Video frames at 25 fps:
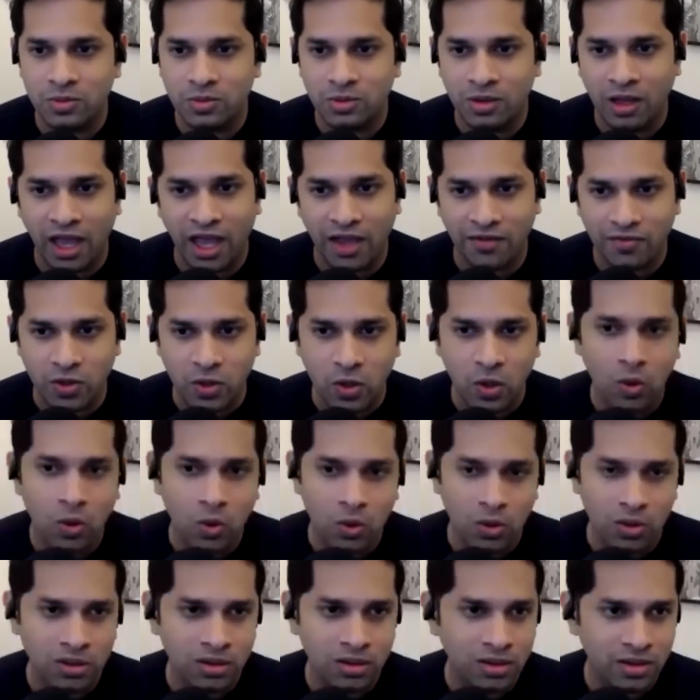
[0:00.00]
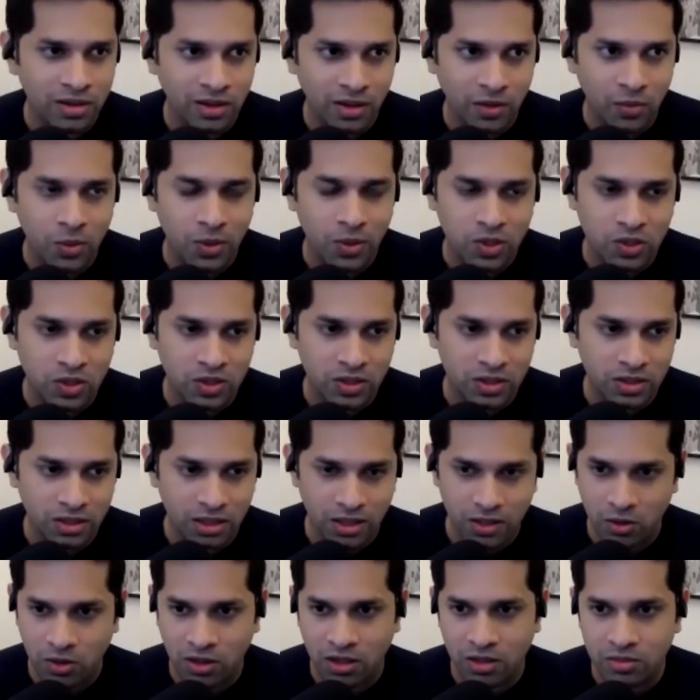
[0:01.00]
have a goal, a vision
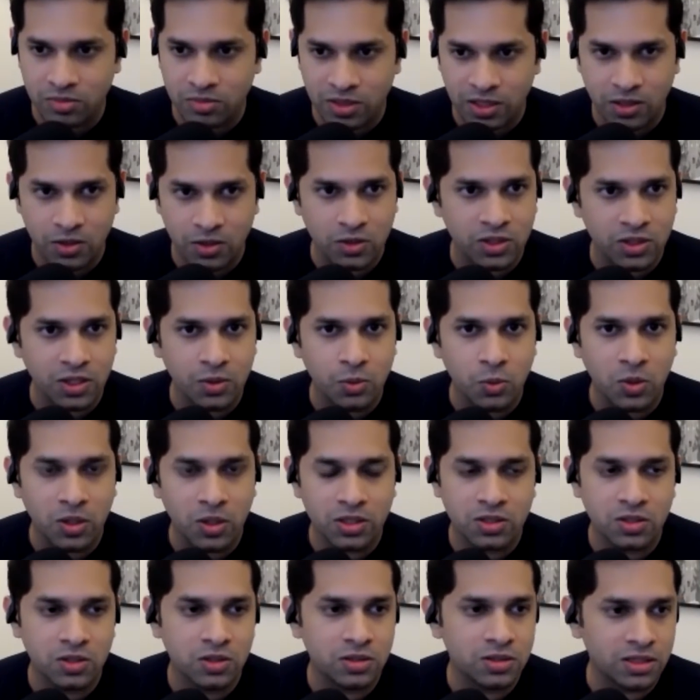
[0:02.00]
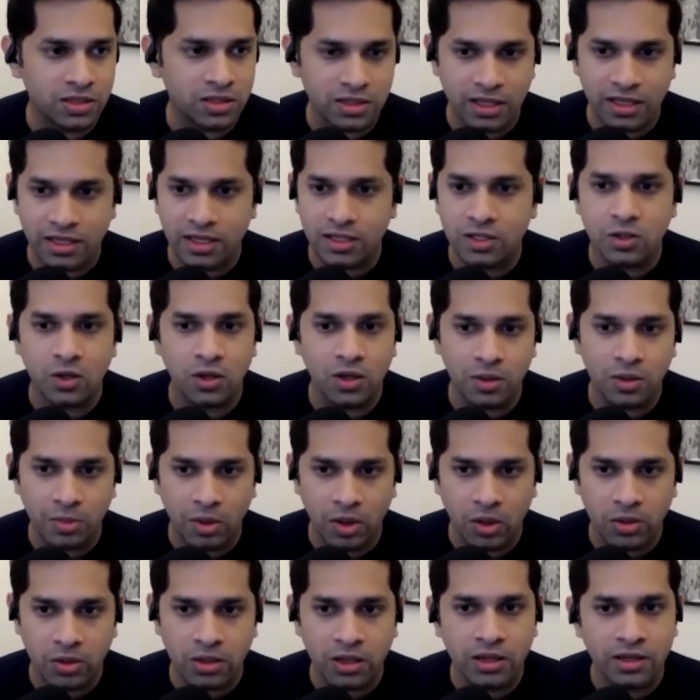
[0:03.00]
that your company and your team works on, and then it's all
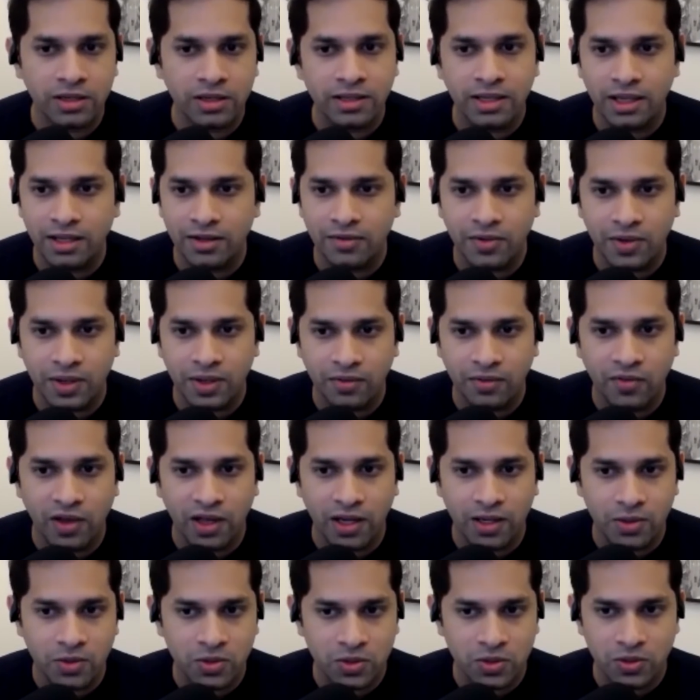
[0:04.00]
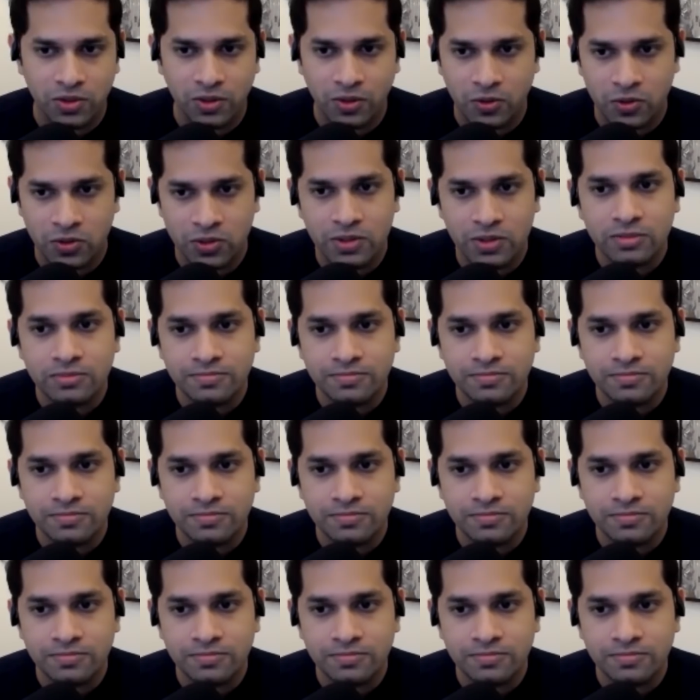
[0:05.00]
about delivering values to those.